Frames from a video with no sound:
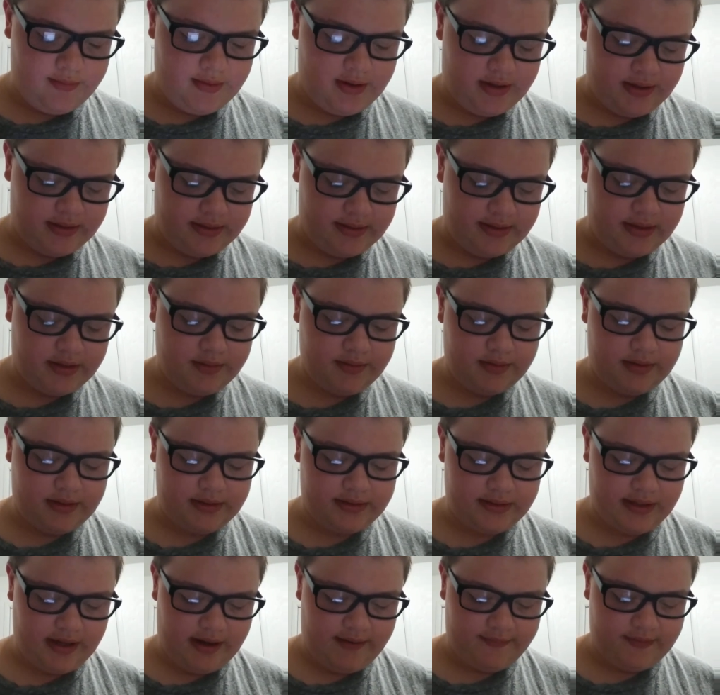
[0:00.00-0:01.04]
because this one
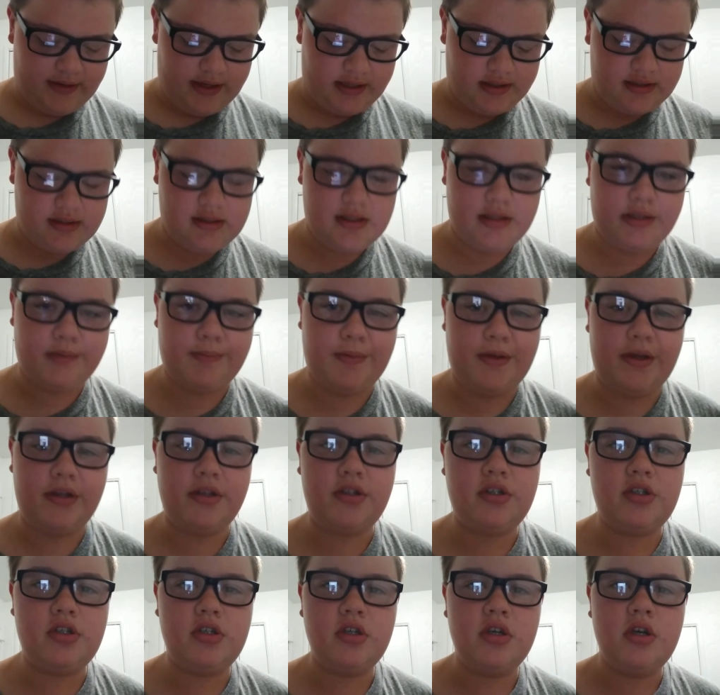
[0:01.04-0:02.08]
doesn't have text to
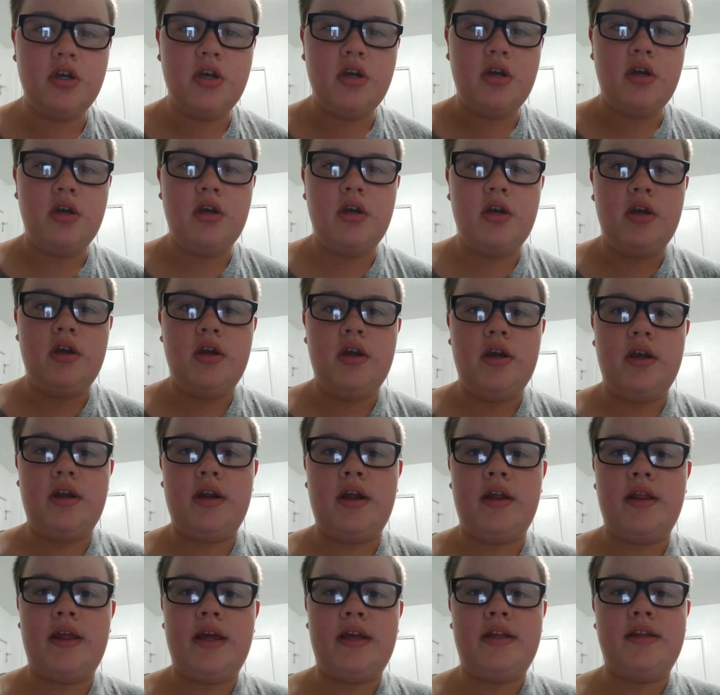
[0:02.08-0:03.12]
speech and
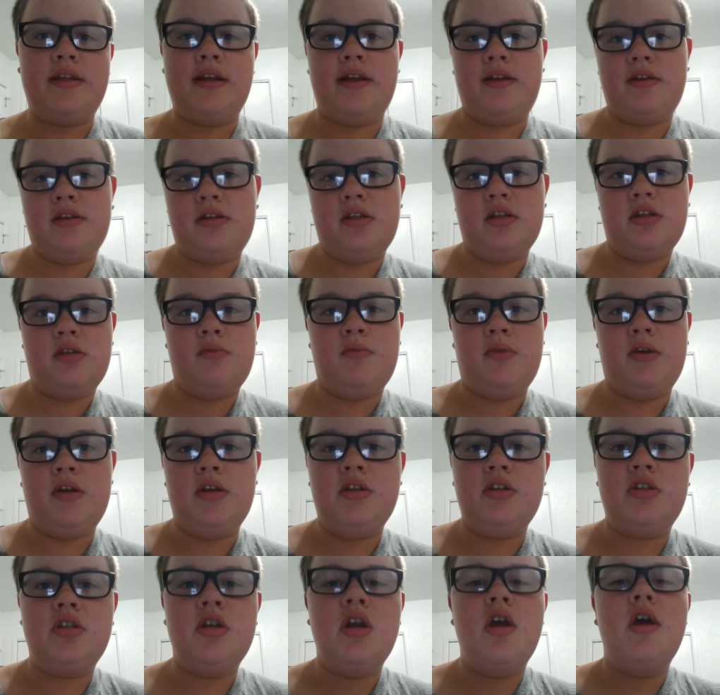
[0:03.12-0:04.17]
i like text to
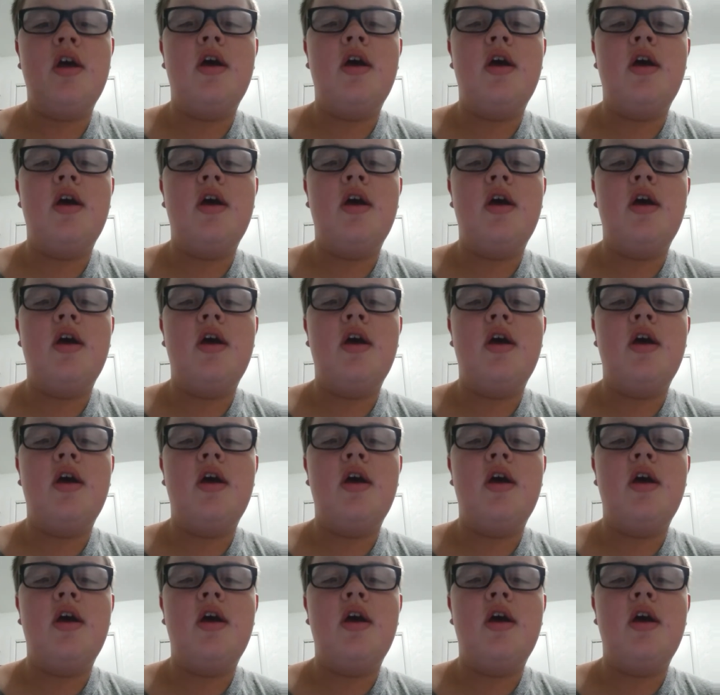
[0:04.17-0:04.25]
speech.